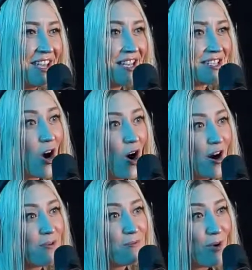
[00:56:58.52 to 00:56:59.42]
It's
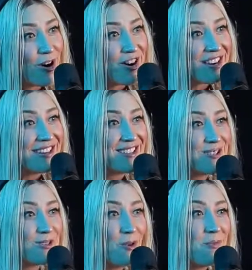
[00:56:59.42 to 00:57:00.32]
hard work and it's
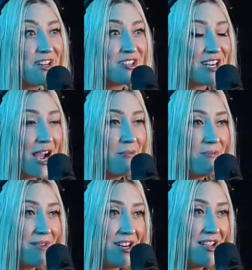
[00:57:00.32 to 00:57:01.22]
so much time
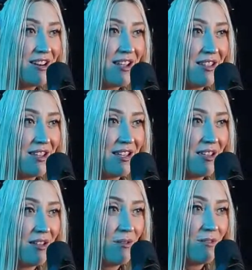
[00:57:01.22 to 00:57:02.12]
and money and like